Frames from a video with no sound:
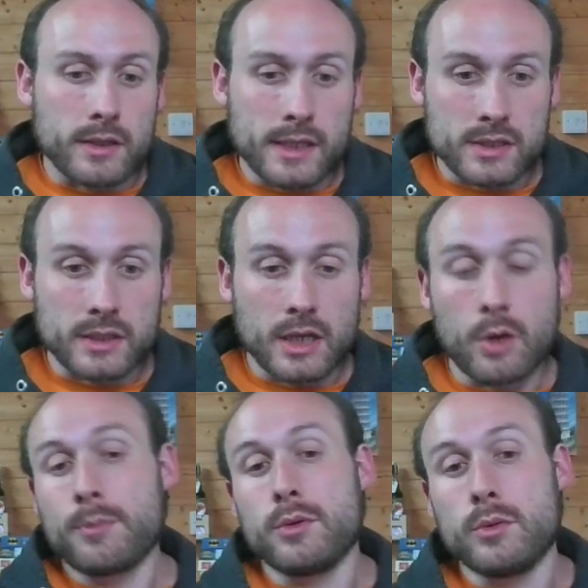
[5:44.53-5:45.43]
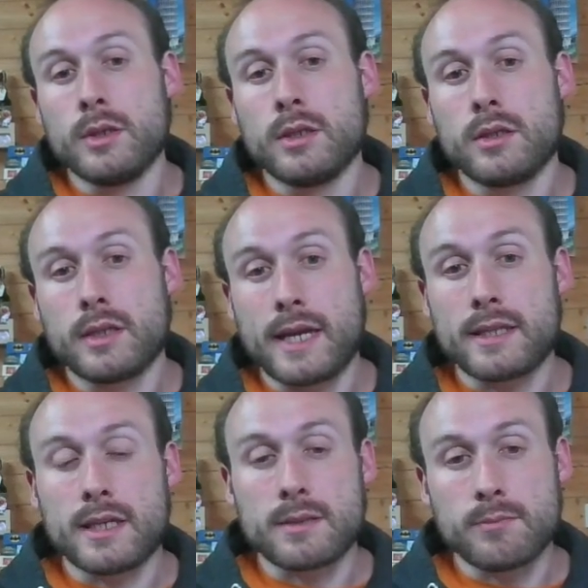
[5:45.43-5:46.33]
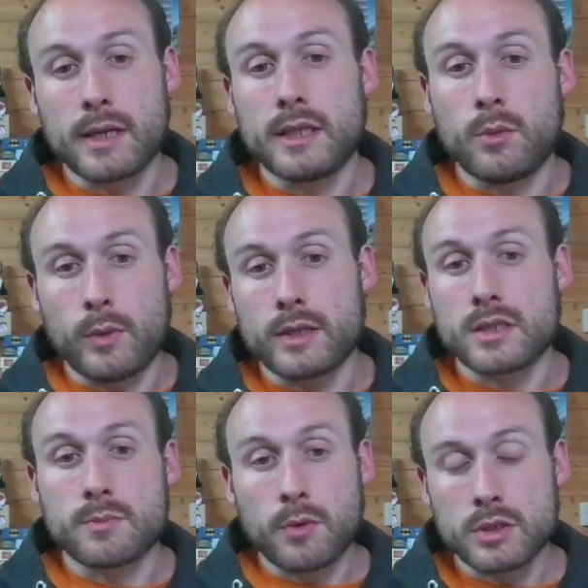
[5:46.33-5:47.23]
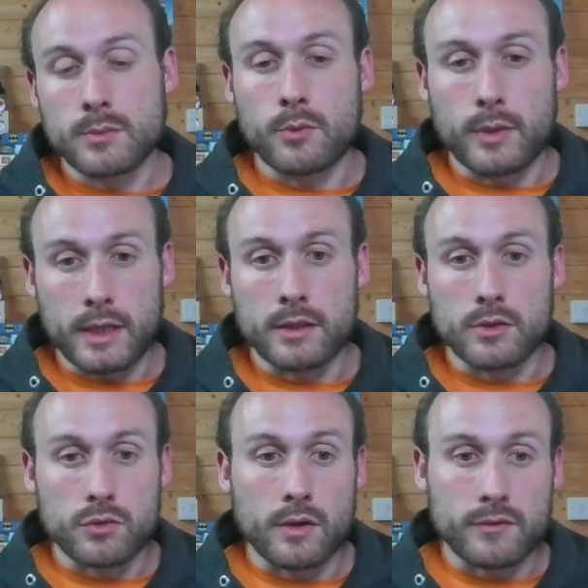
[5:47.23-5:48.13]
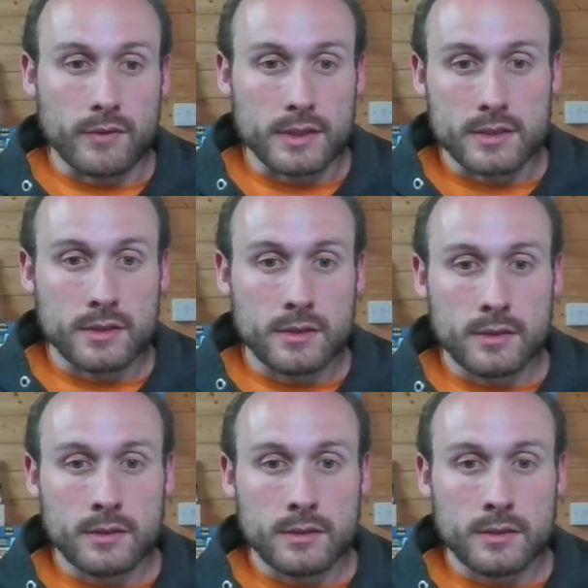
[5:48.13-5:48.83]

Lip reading: And that's going to help you get as many wins as possible in the draft events.